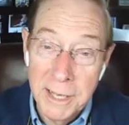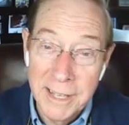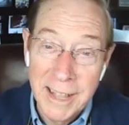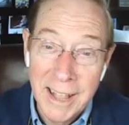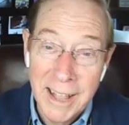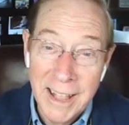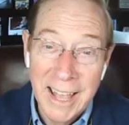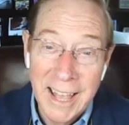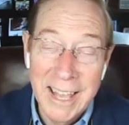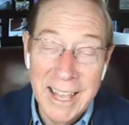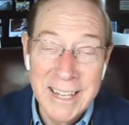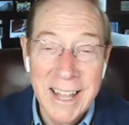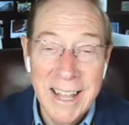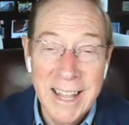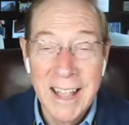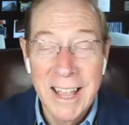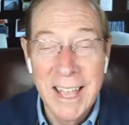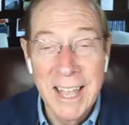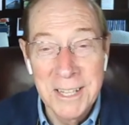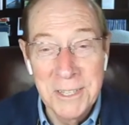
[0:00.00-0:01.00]

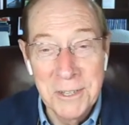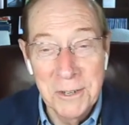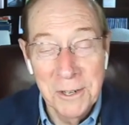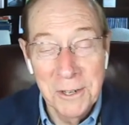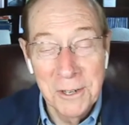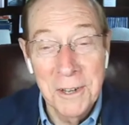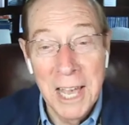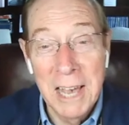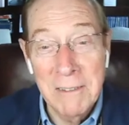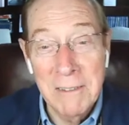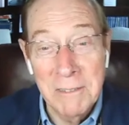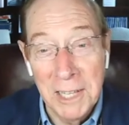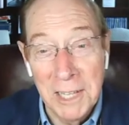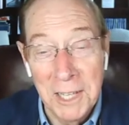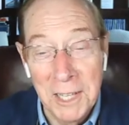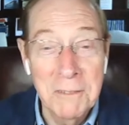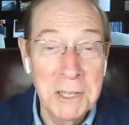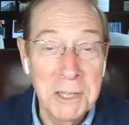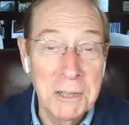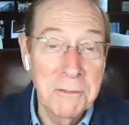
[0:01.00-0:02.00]
and you're going to have a
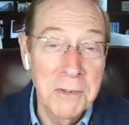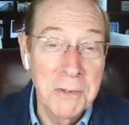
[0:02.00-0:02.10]
loving